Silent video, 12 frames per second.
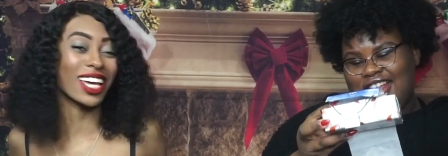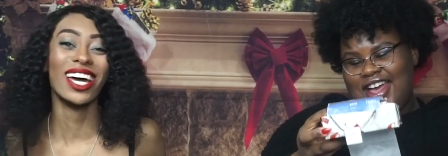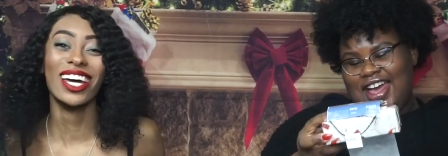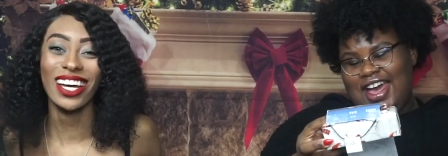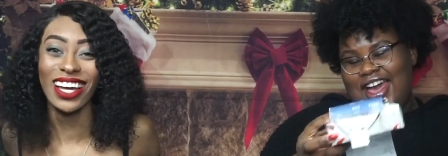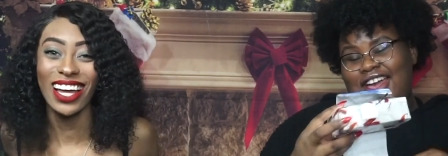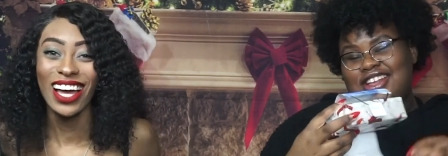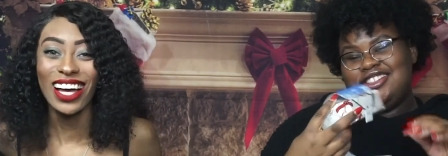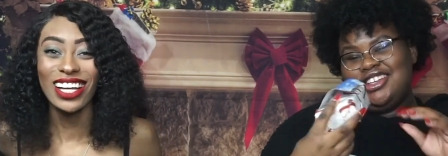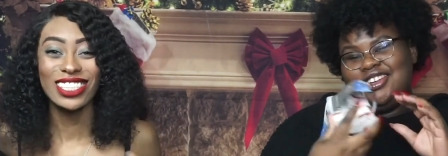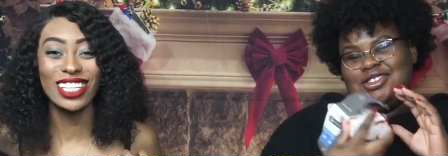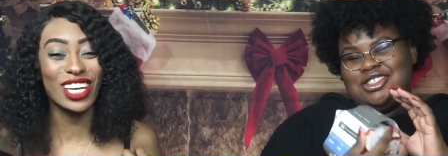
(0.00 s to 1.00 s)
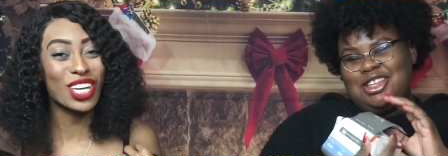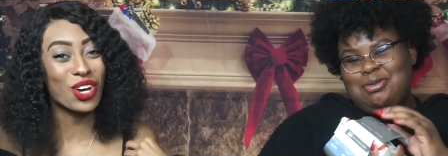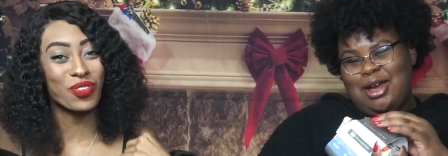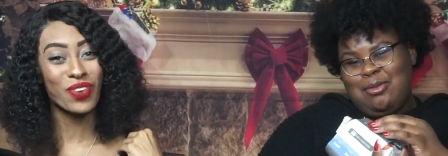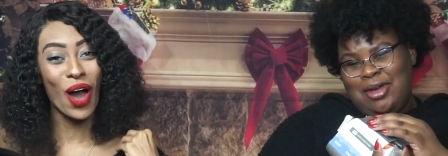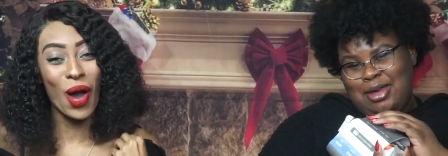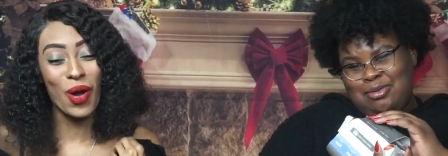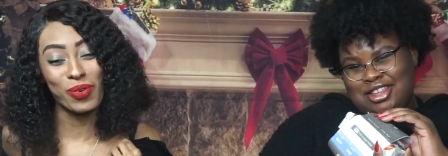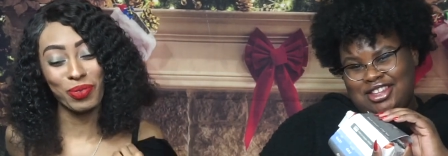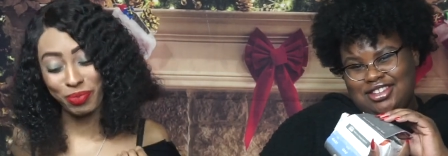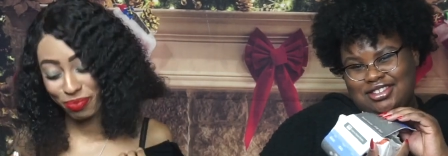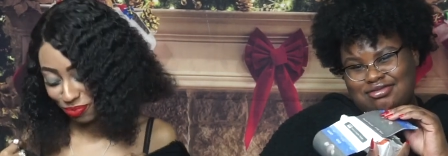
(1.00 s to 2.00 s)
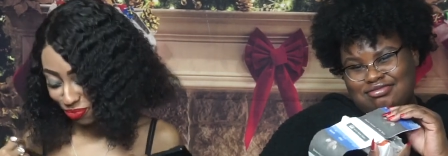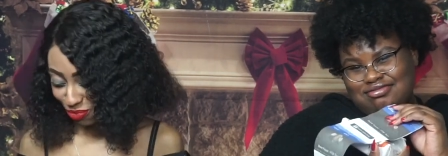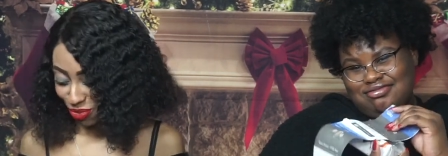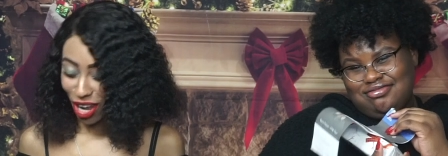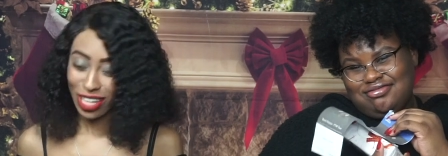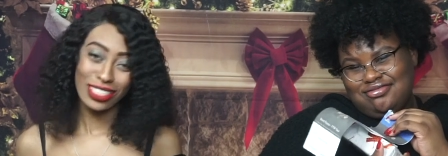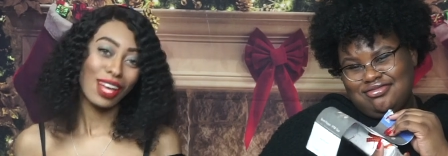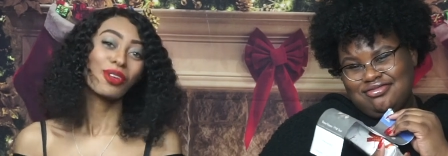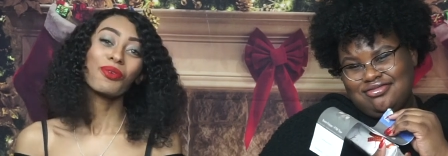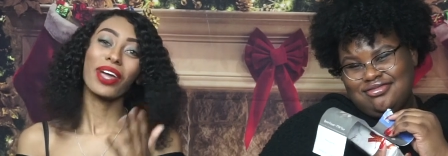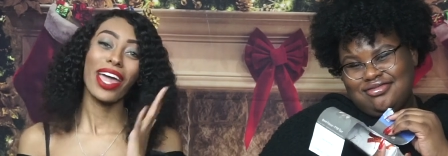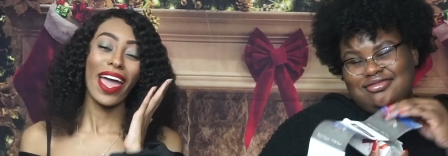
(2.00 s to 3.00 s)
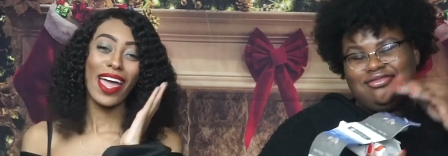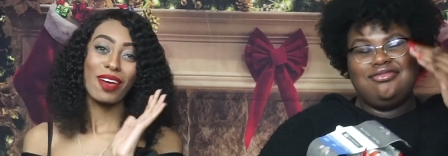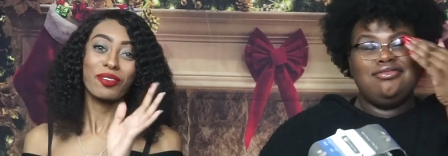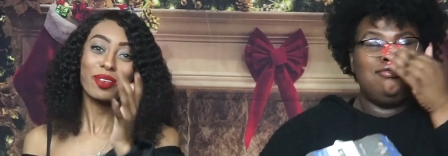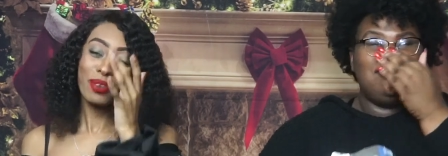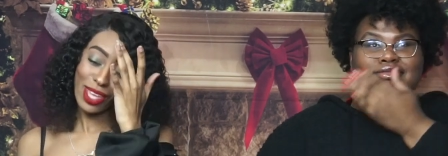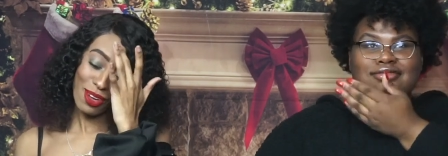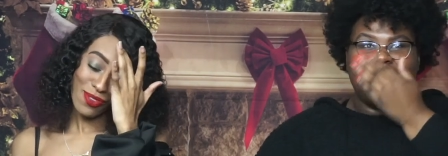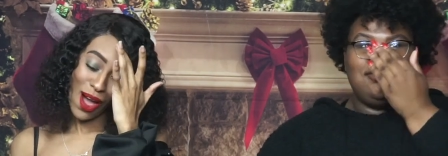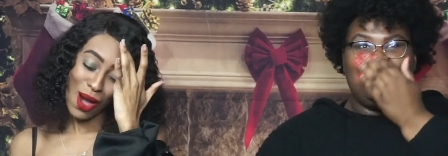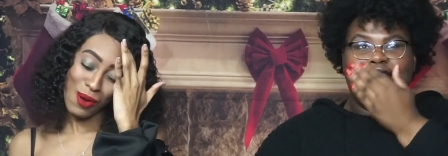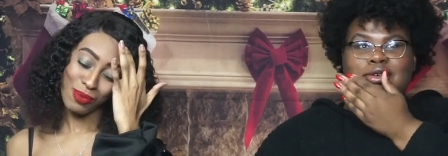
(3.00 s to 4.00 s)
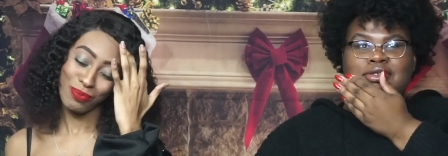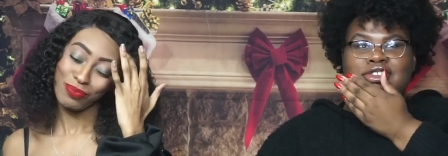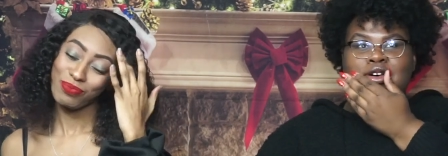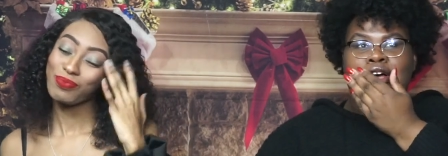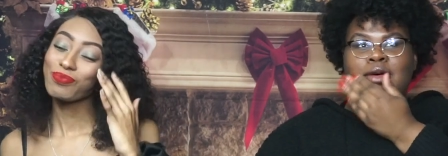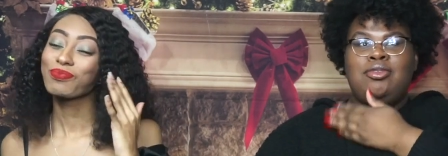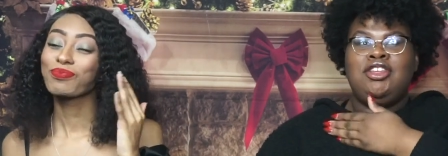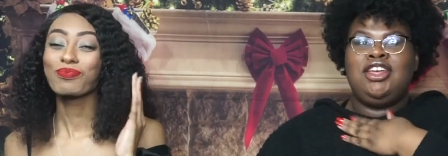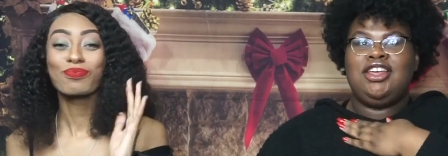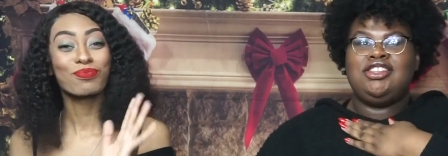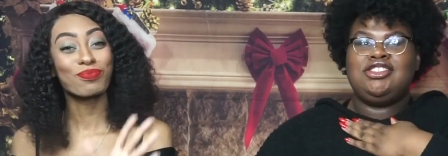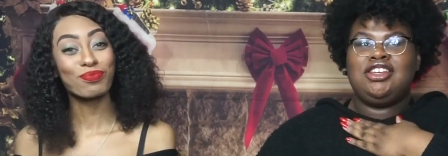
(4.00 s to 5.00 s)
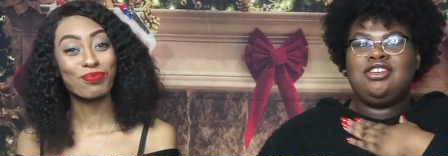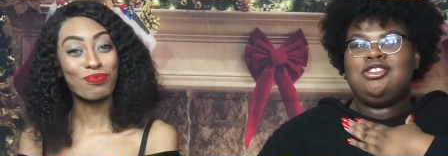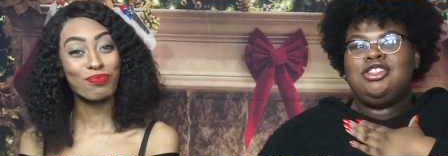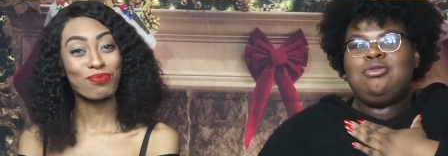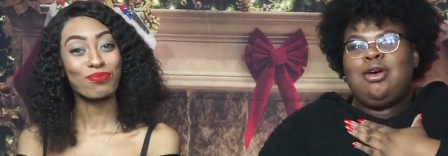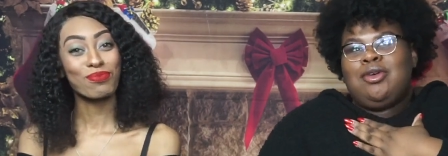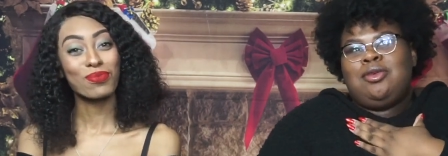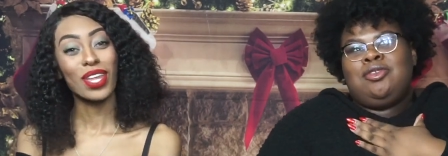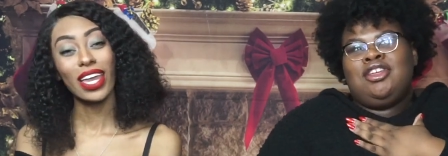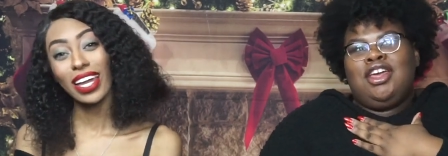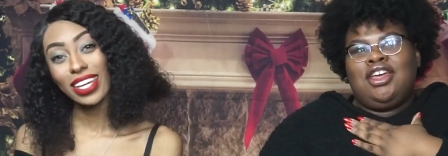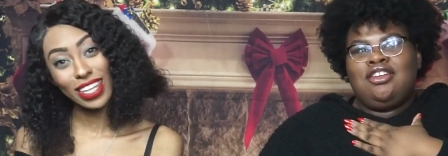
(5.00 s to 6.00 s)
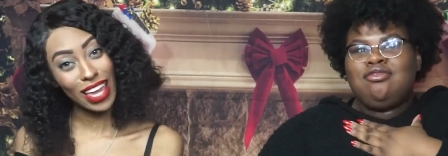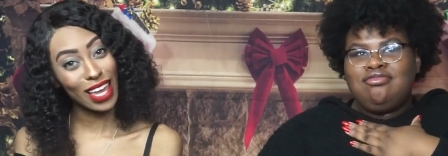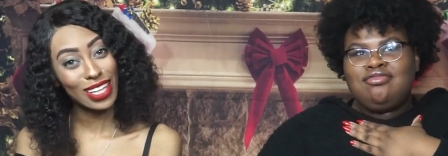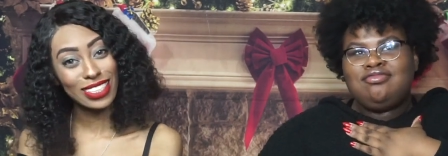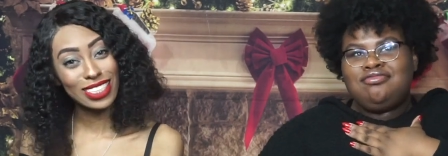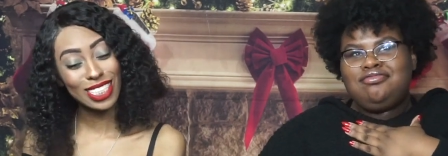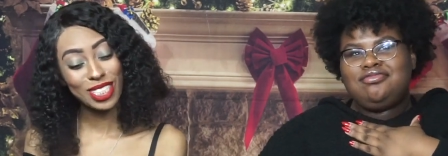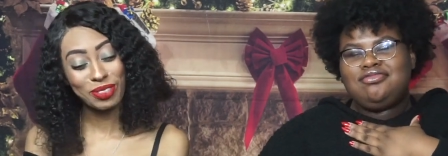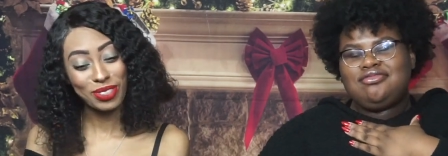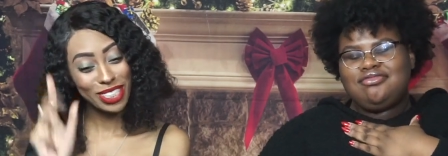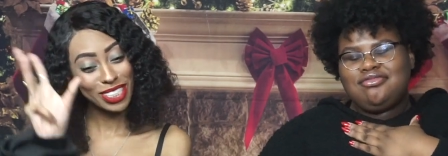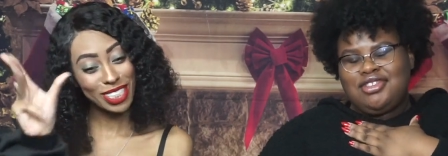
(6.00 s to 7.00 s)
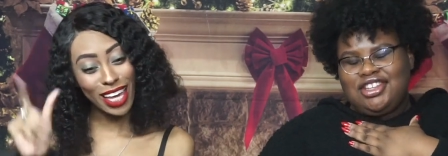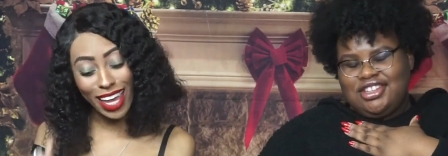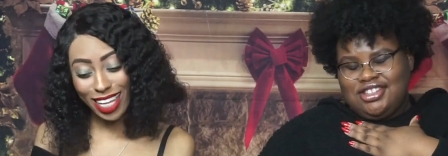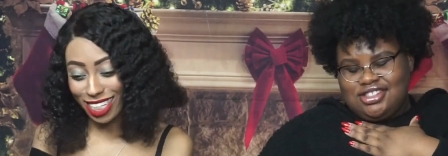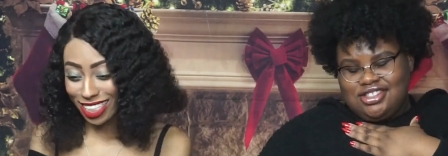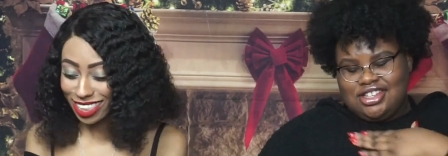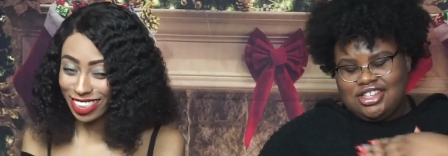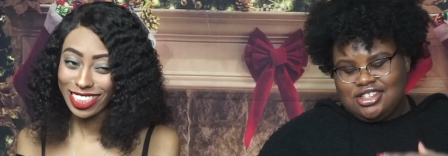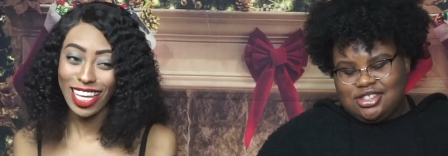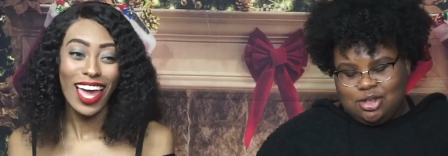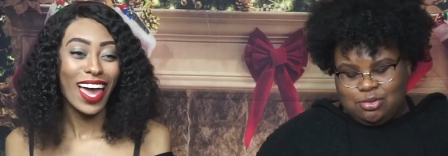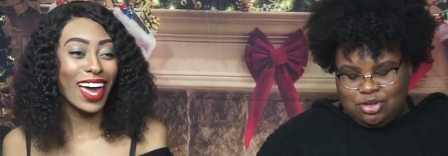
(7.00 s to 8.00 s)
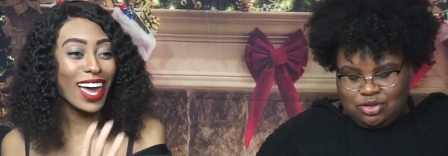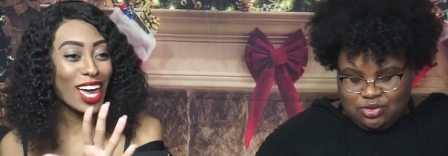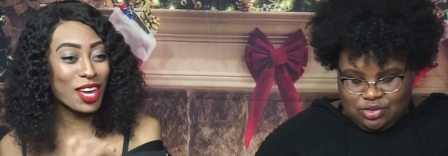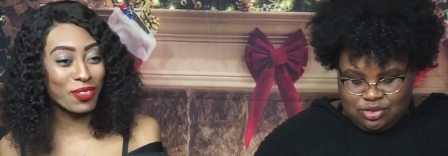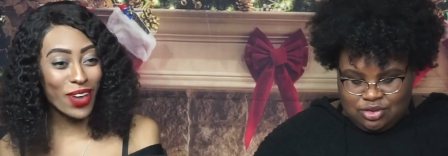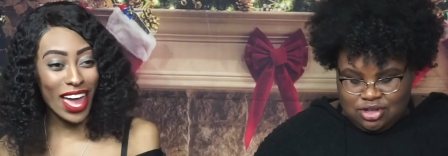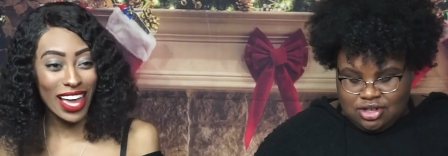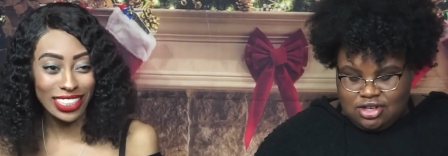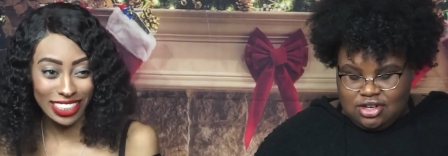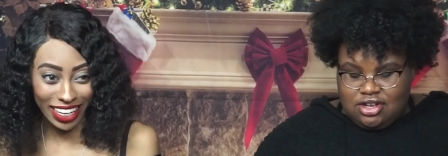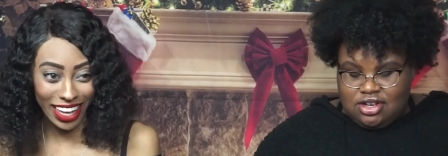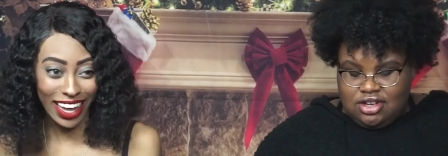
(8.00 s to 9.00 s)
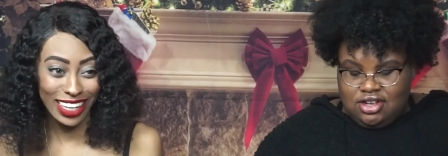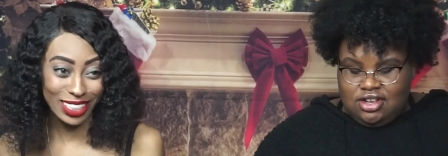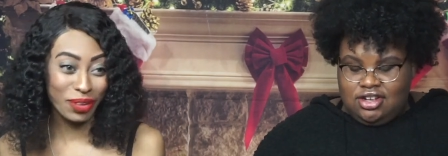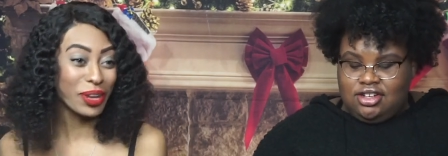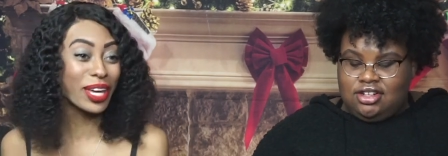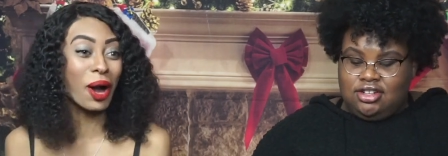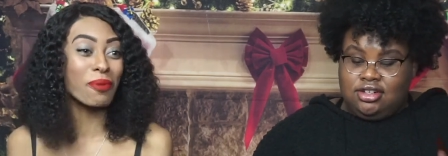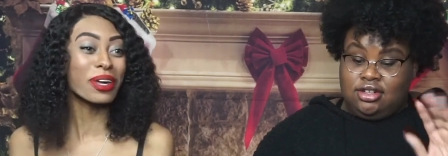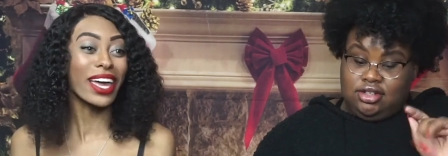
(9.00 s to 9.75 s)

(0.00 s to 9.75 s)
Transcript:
Speaker 1: to your phone, so you can have it on your phone.
Speaker 2: I'm so happy I get to come my baby in. Yes. yes. yes. He's so beautiful. And fast lane. So we gonna be